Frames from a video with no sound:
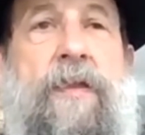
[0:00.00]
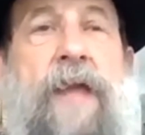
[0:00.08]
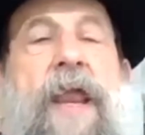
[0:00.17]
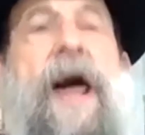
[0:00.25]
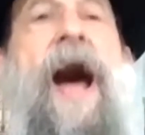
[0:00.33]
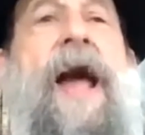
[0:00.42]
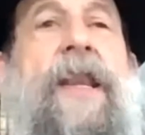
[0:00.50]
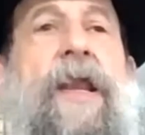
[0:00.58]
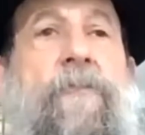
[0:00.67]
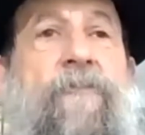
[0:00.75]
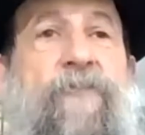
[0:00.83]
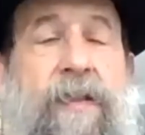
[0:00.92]
An
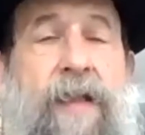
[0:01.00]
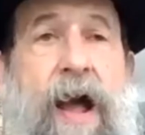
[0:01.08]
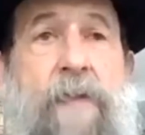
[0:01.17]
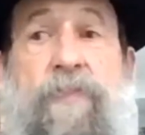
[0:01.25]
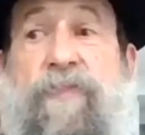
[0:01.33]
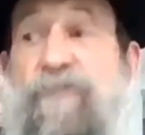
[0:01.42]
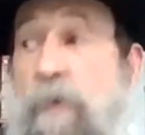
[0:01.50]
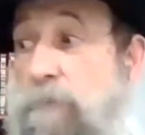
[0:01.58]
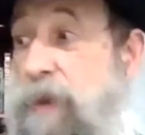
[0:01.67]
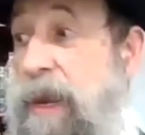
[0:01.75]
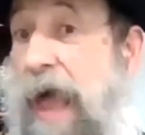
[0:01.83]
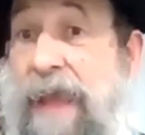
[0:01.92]
item that comes from
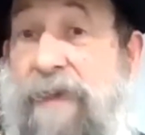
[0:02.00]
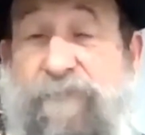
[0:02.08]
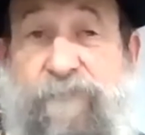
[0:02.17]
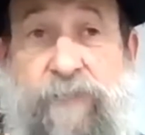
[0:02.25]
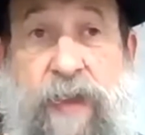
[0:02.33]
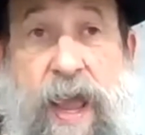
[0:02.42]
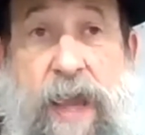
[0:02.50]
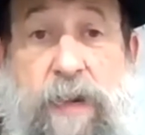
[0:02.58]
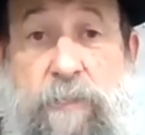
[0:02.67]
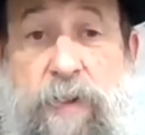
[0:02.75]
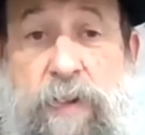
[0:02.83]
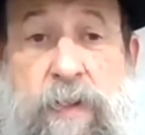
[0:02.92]
live
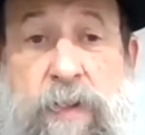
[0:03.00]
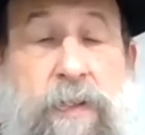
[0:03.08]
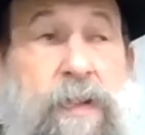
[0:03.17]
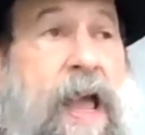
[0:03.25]
animal